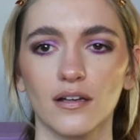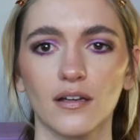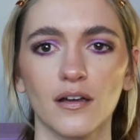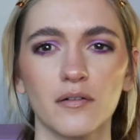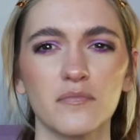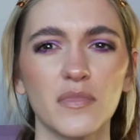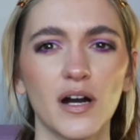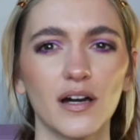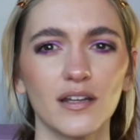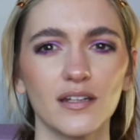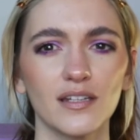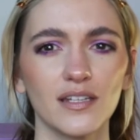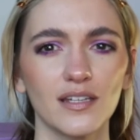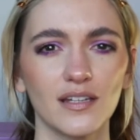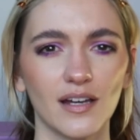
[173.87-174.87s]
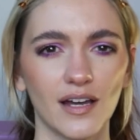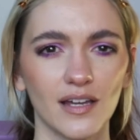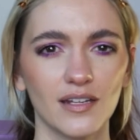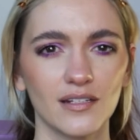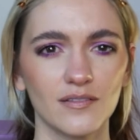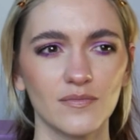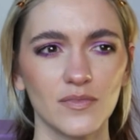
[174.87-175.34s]
commodity
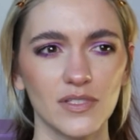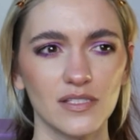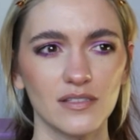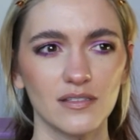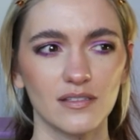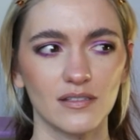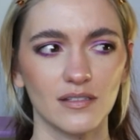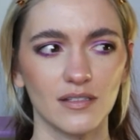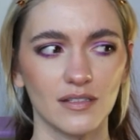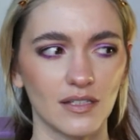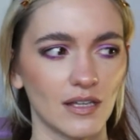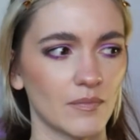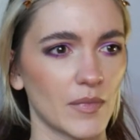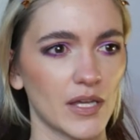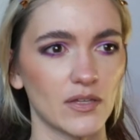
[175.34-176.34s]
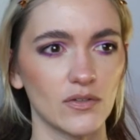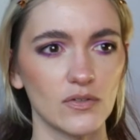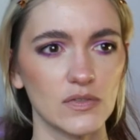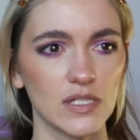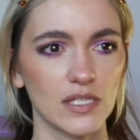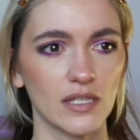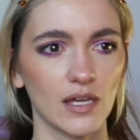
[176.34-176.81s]
items. Am I
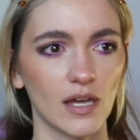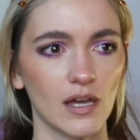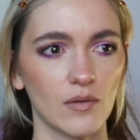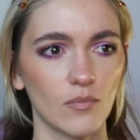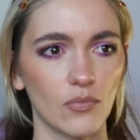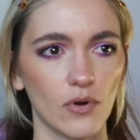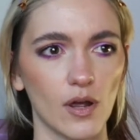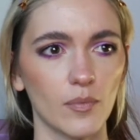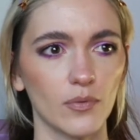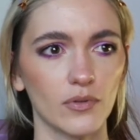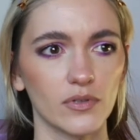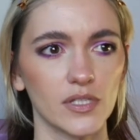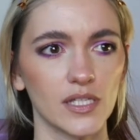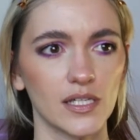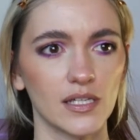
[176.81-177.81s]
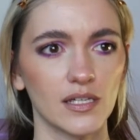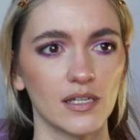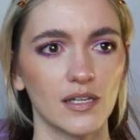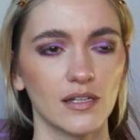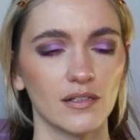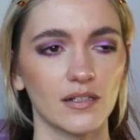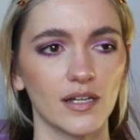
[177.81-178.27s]
using that
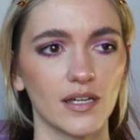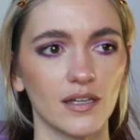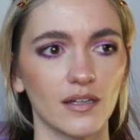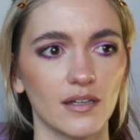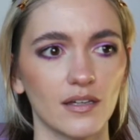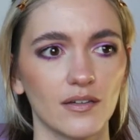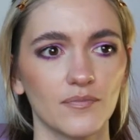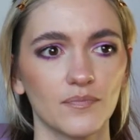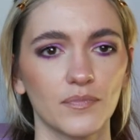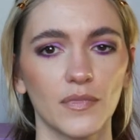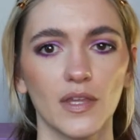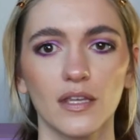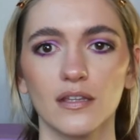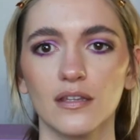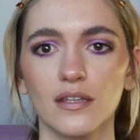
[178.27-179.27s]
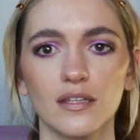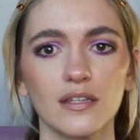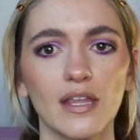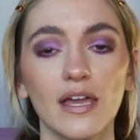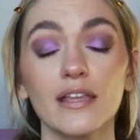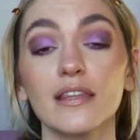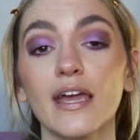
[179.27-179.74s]
properly? Like,
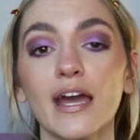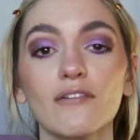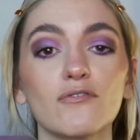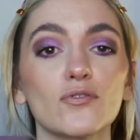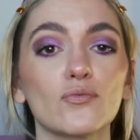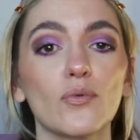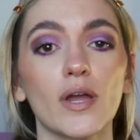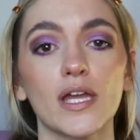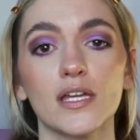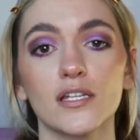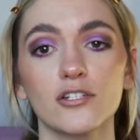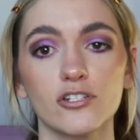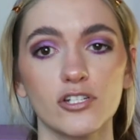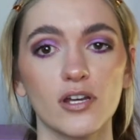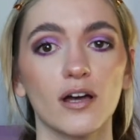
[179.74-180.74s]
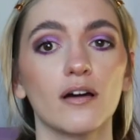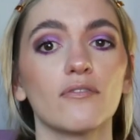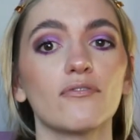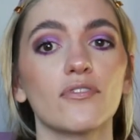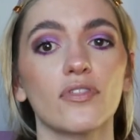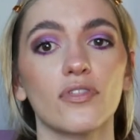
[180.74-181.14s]
they have a range of